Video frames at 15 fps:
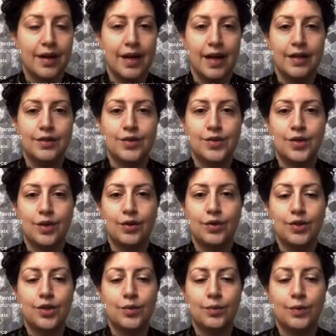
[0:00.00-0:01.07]
And so
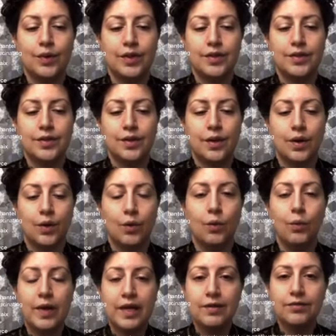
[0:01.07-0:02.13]
you would
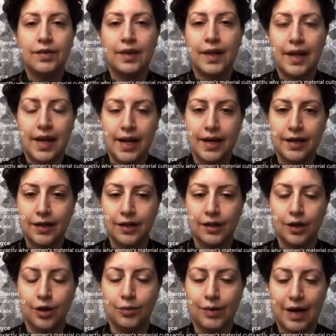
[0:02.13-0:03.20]
weave the hair
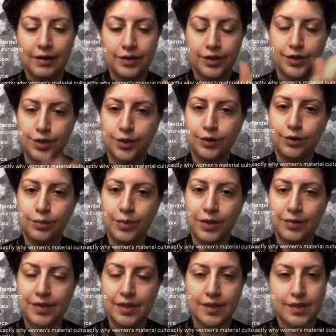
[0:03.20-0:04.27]
around a tube that
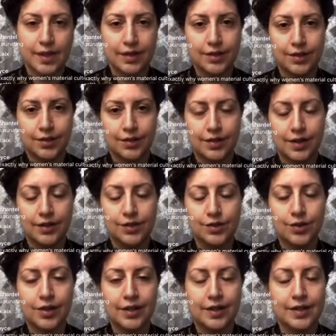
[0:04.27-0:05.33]
was inserted,
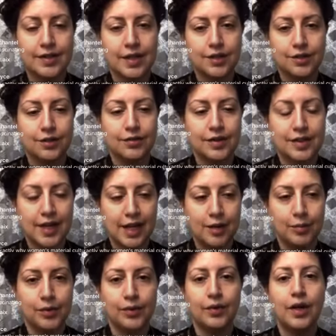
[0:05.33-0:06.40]
inserted in the center of the
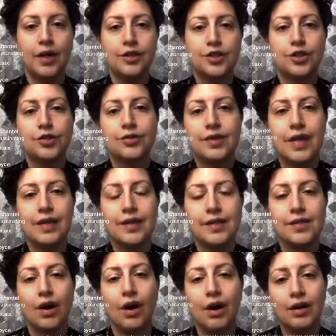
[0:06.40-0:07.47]
table to create these
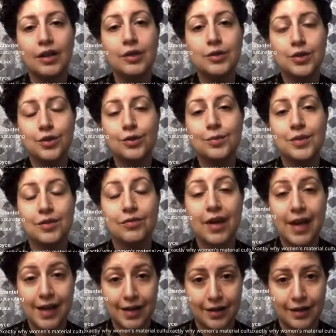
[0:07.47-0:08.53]
hollow tubes of
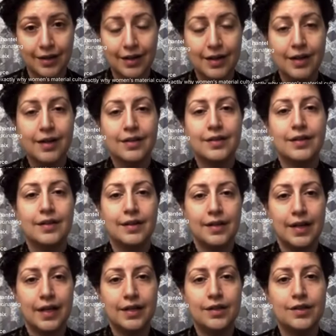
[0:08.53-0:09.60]
hair that
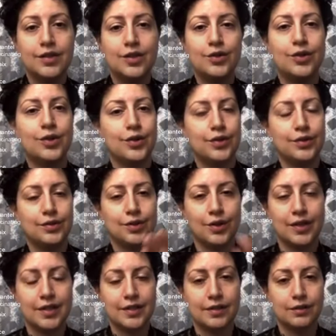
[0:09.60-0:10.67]
then you could turn
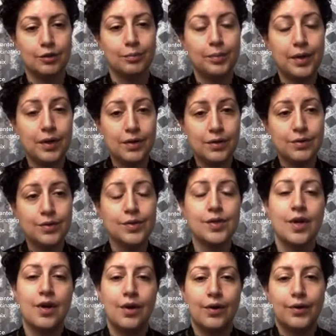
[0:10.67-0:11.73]
into little bows
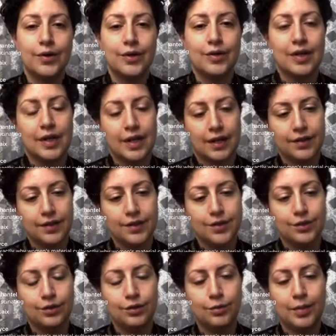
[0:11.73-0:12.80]
or you could cut the
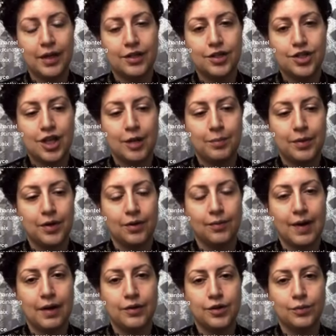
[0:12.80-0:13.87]
tube and shape it
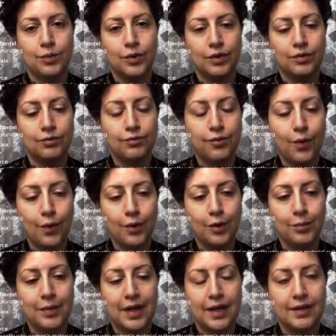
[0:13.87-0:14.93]
around a wooden
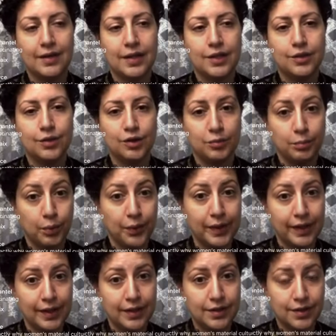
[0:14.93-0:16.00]
form and then you could
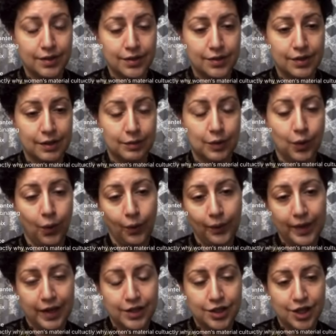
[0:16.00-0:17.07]
boil it so that it would hold
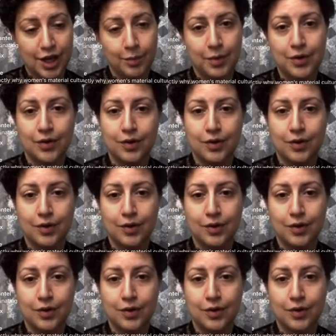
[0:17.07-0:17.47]
that shape and you could